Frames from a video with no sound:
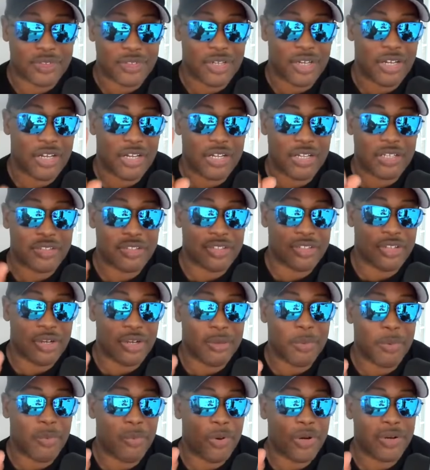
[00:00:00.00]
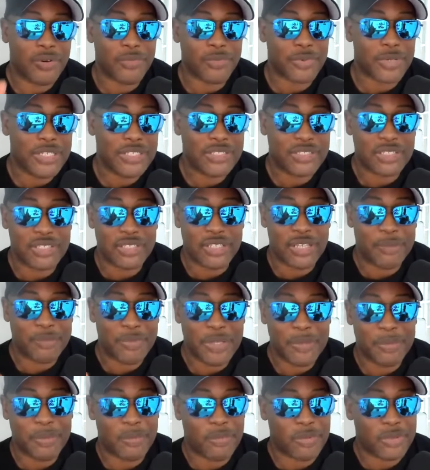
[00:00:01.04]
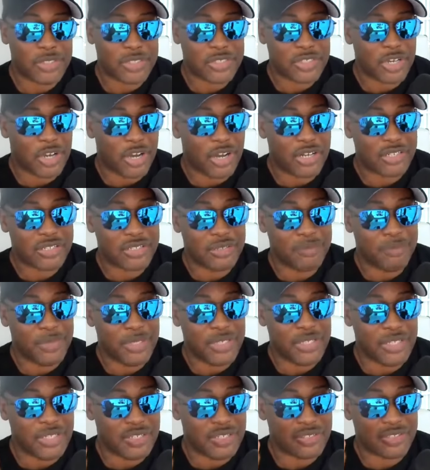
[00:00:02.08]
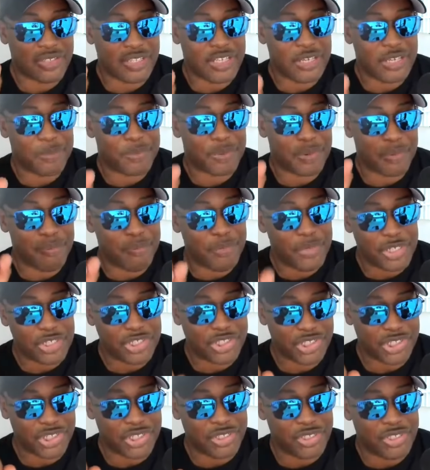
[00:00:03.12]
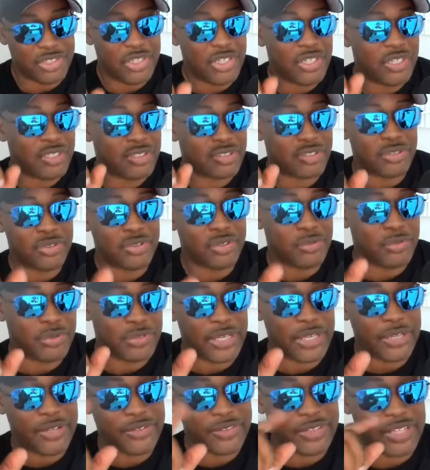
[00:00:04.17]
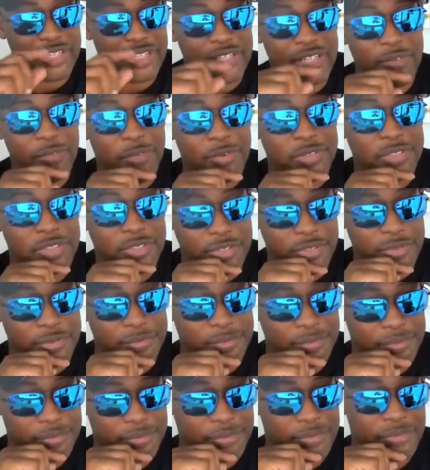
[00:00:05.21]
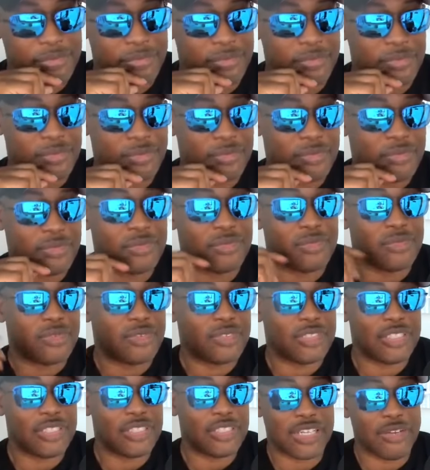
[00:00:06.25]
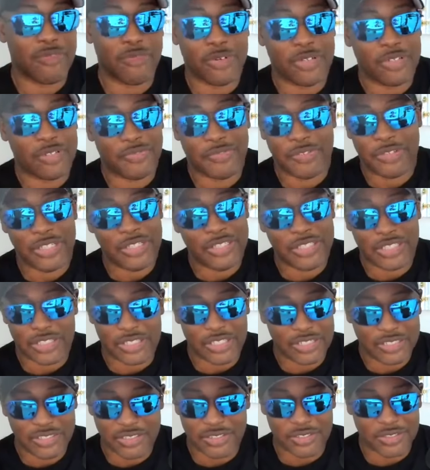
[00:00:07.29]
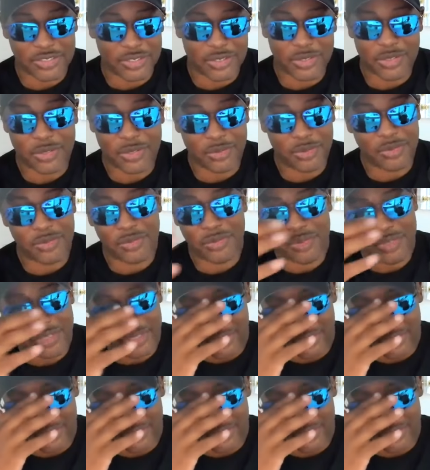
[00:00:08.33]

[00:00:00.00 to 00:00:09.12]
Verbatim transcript: The number one reason that people want to talk to me is to get permission to do what they think they want to do. This, like, well, if Glendon thinks this is cool.